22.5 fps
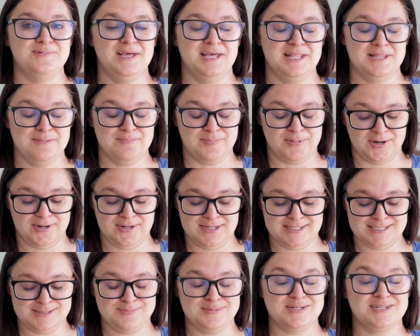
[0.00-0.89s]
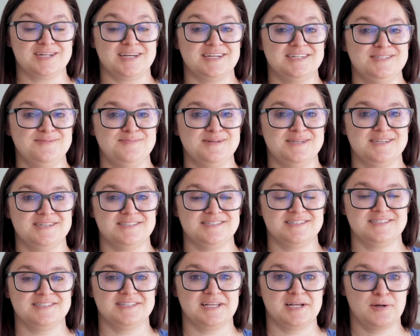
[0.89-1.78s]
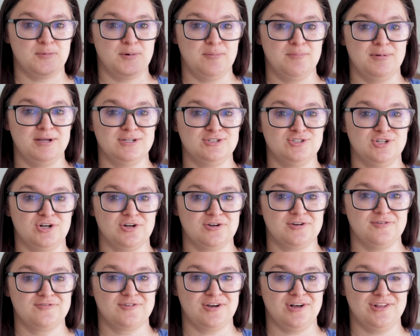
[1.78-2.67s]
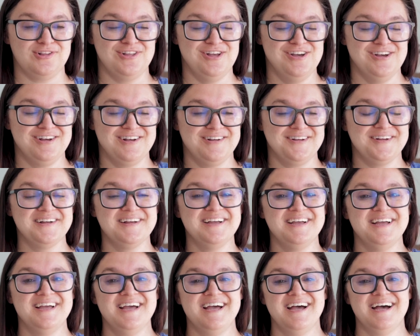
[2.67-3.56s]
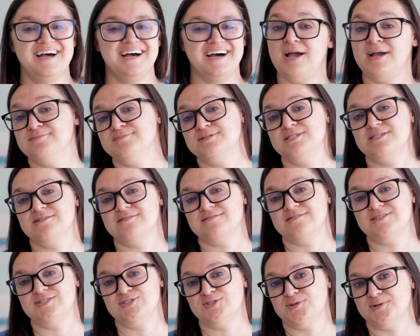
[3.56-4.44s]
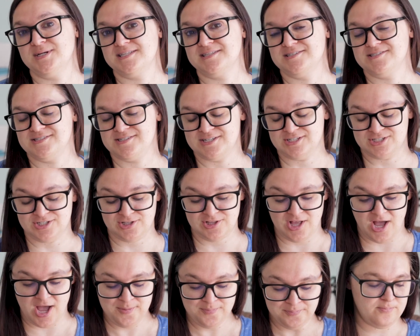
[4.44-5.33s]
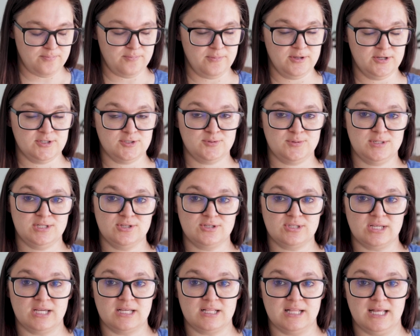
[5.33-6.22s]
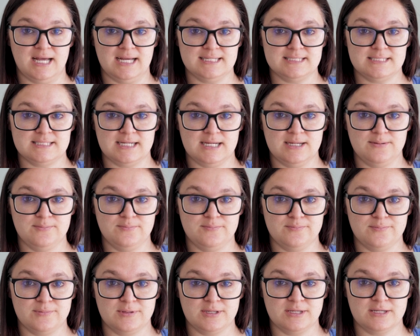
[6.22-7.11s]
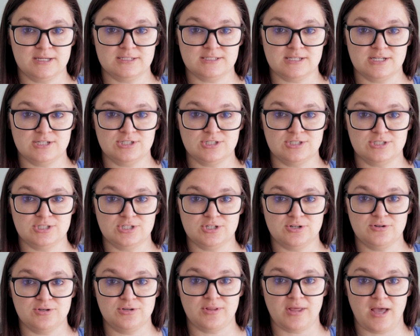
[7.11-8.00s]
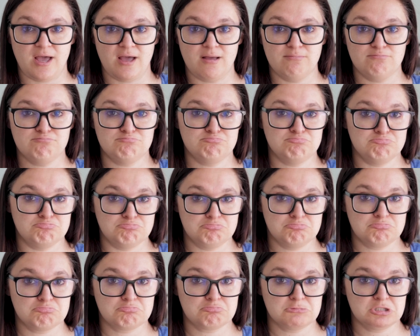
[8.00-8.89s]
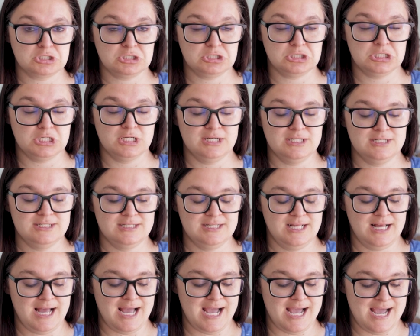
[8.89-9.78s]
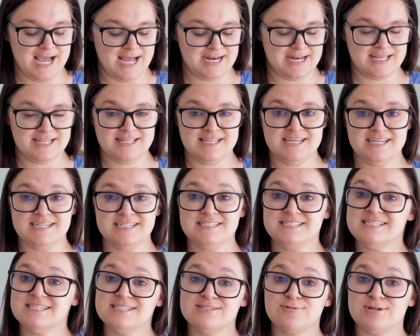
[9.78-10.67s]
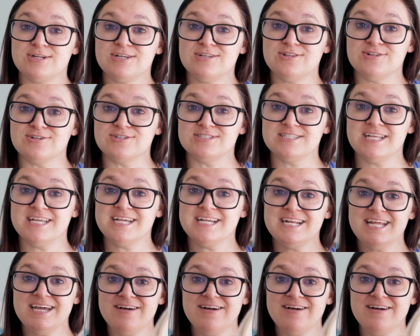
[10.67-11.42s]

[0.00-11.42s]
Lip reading: And the barn has been nice because it's like one big chunk of color. I'm still enjoying this stitch a lot. Here's what it looked like last time. I guess I should show you that. And this is what it looks like